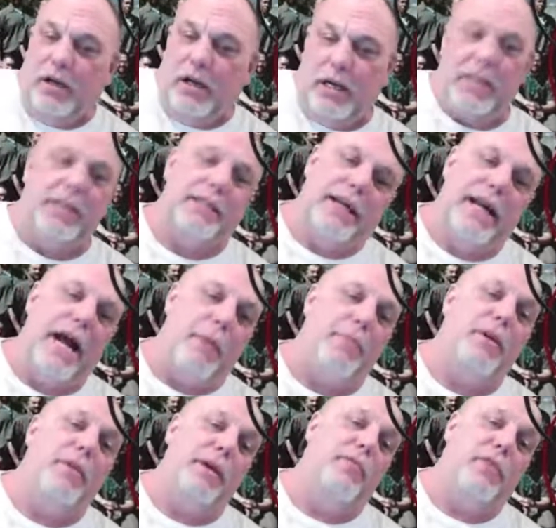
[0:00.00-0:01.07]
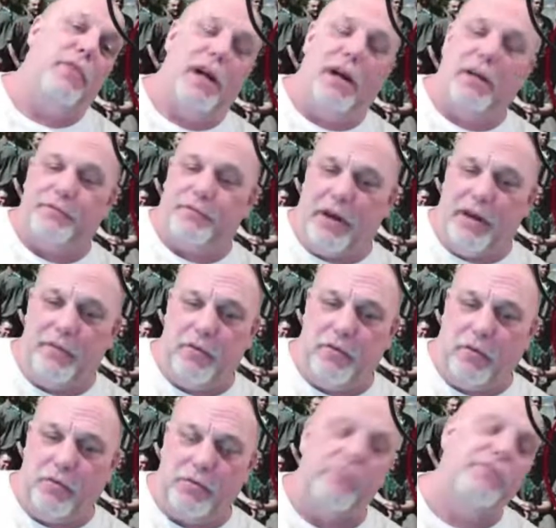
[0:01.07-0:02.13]
because it happened to me when I was 5
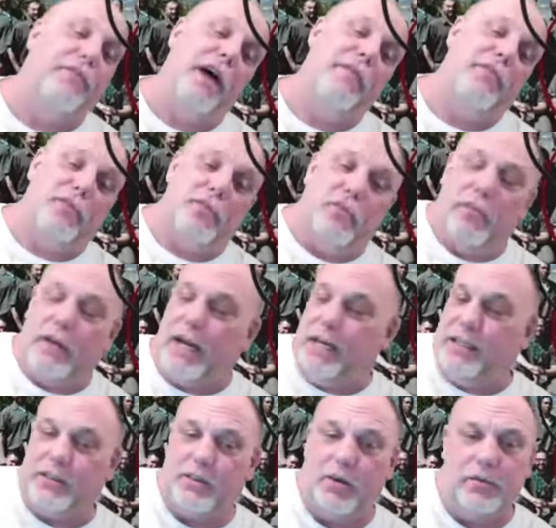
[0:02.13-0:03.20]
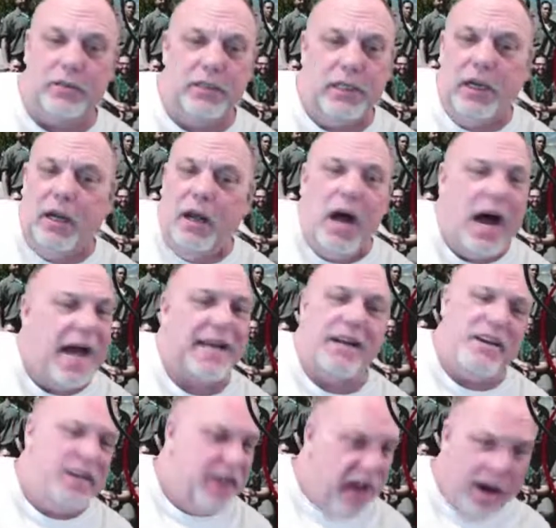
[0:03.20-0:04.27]
years old, guys. So I
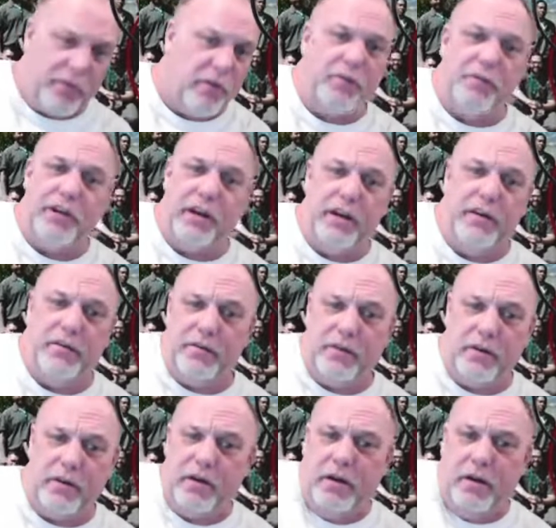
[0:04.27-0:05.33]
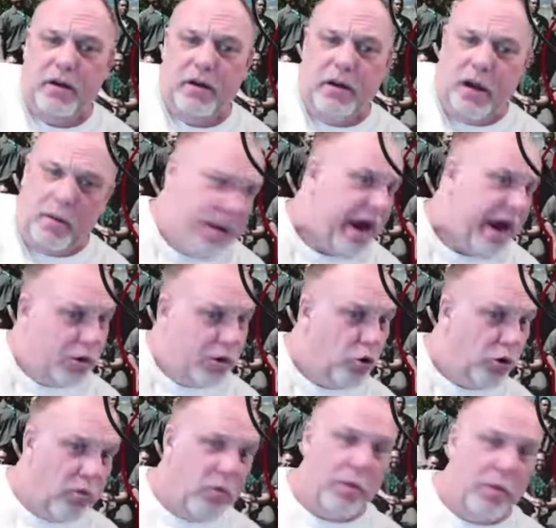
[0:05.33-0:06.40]
can never forgive a man
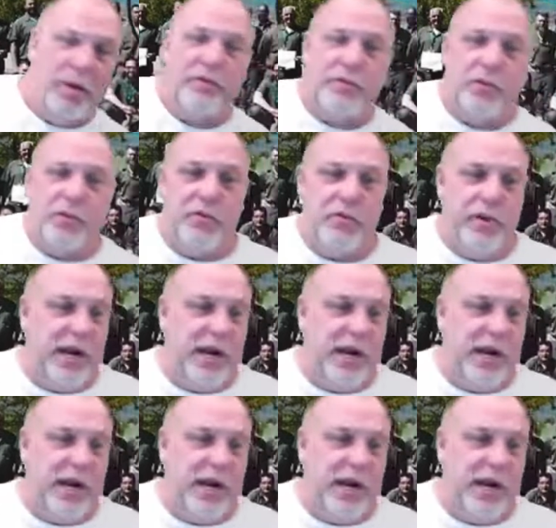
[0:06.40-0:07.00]
or a woman for doing